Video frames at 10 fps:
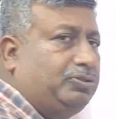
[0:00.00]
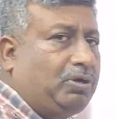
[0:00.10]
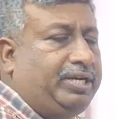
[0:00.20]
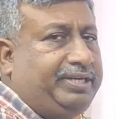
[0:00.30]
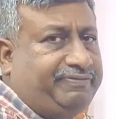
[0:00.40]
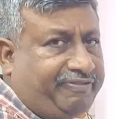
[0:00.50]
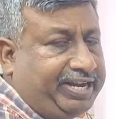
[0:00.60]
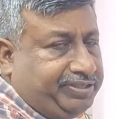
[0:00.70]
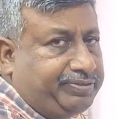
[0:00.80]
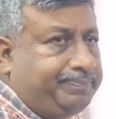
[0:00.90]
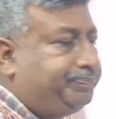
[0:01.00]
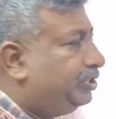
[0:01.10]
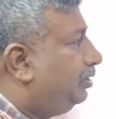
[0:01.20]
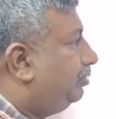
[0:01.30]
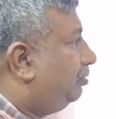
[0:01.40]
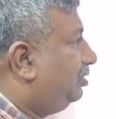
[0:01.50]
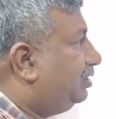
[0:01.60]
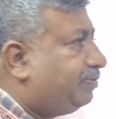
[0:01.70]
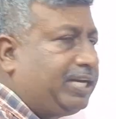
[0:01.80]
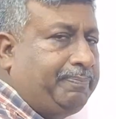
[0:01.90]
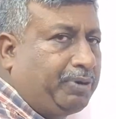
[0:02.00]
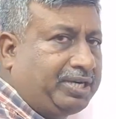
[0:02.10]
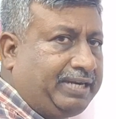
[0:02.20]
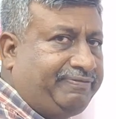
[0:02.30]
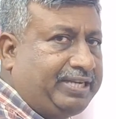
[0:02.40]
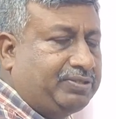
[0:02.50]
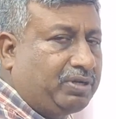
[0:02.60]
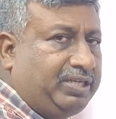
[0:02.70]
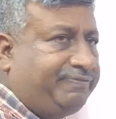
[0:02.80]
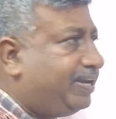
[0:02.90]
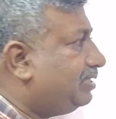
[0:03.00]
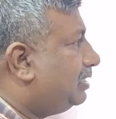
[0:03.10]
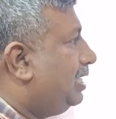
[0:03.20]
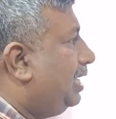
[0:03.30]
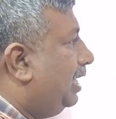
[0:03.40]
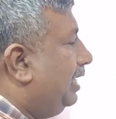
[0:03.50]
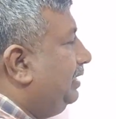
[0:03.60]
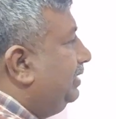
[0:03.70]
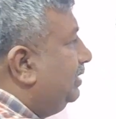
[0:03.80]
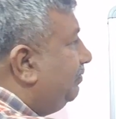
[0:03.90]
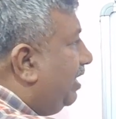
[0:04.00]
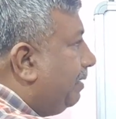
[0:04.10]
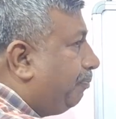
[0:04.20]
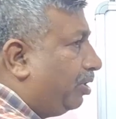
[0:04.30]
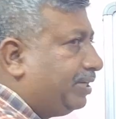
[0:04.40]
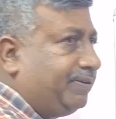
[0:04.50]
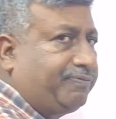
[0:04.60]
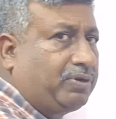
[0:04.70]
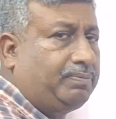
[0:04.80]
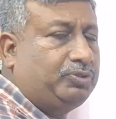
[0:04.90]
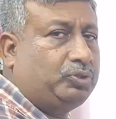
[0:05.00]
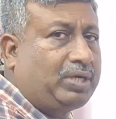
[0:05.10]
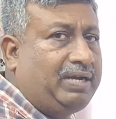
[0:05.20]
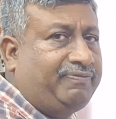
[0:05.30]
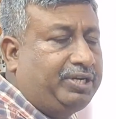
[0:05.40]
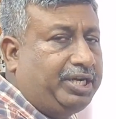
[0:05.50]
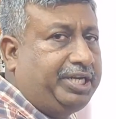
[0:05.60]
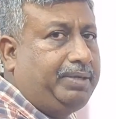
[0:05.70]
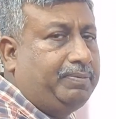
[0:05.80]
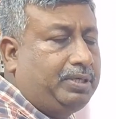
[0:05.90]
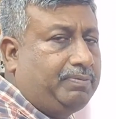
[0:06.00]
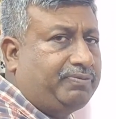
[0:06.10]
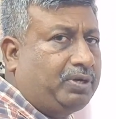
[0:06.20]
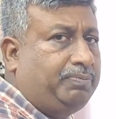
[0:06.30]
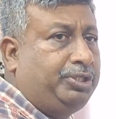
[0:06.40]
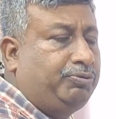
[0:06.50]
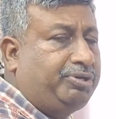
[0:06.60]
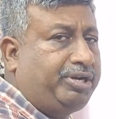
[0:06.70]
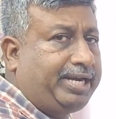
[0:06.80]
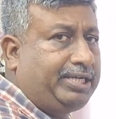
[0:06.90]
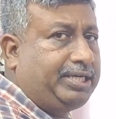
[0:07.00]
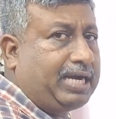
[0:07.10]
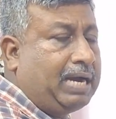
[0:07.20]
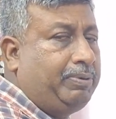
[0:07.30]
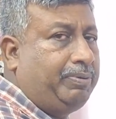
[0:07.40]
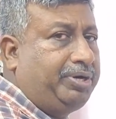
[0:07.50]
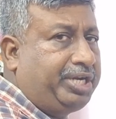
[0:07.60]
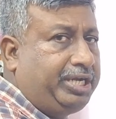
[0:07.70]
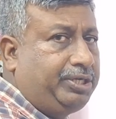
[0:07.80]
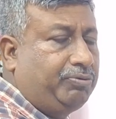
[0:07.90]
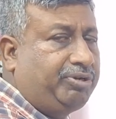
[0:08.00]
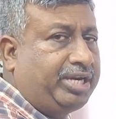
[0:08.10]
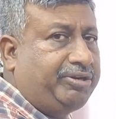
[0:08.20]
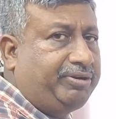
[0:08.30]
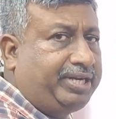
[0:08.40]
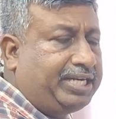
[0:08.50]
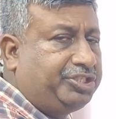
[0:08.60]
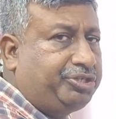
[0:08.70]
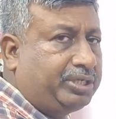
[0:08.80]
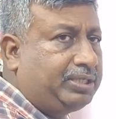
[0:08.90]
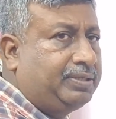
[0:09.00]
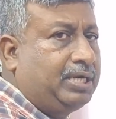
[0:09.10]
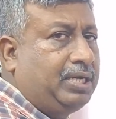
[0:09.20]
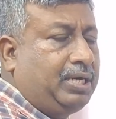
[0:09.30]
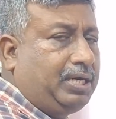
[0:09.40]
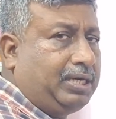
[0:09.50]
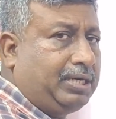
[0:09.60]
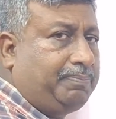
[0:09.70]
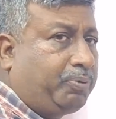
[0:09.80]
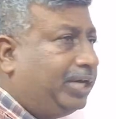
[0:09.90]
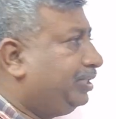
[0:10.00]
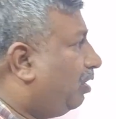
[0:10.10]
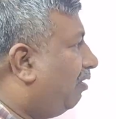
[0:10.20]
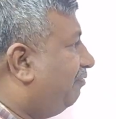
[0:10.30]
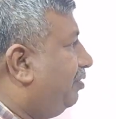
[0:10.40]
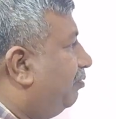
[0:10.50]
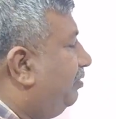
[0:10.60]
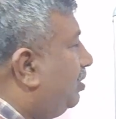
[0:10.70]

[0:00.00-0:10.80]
solid phase. So this is very important phase, solid phase, and this is very important from soil fertility, from nutrient availability, nutrient retention point of view,